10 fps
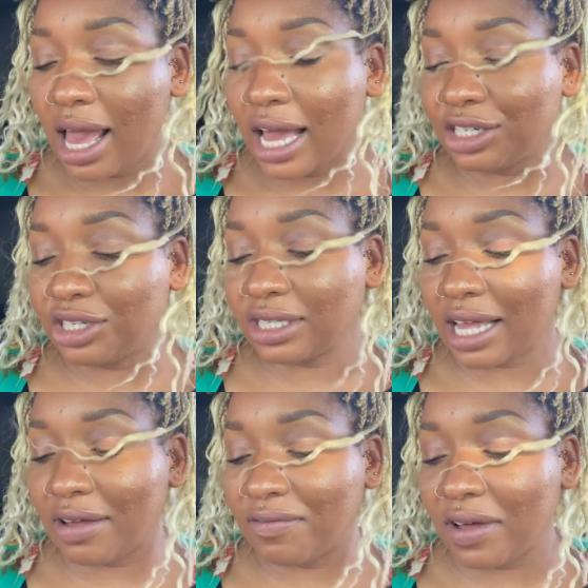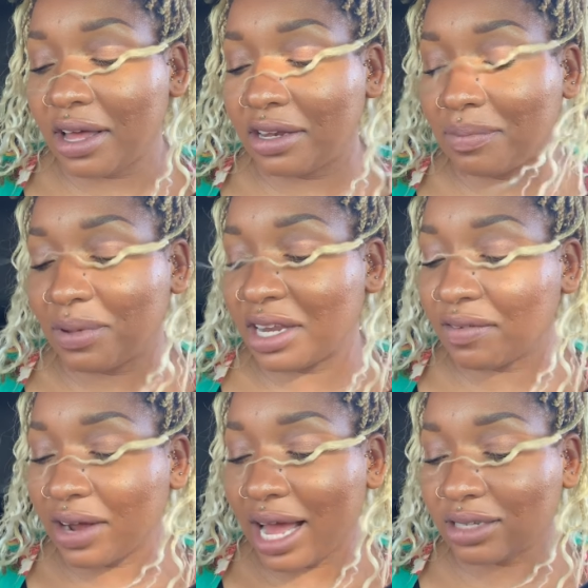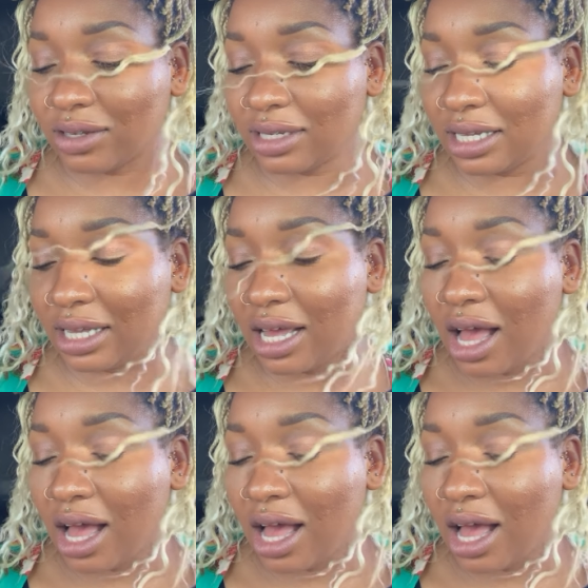and just have fun, but never act on it.